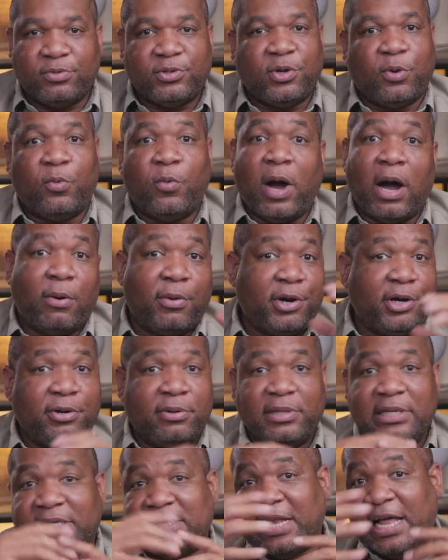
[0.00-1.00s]
So while we're
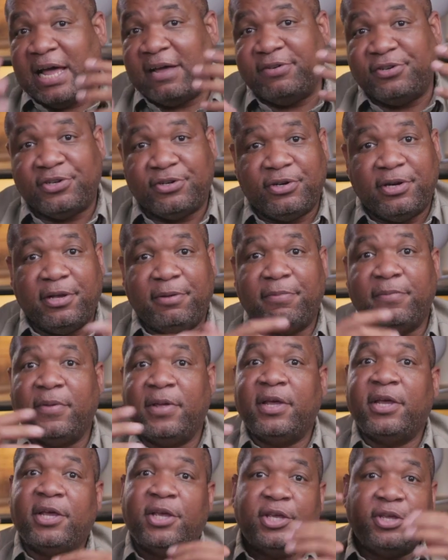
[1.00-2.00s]
doing this live stream,
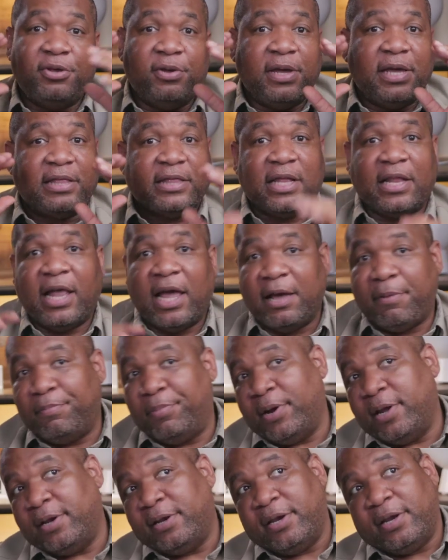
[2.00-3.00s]
you hit the like
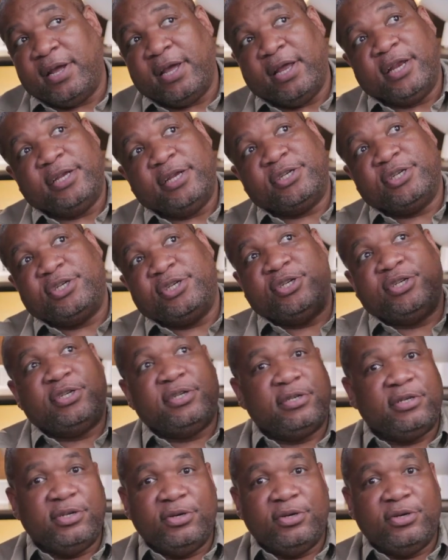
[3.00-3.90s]
button and it just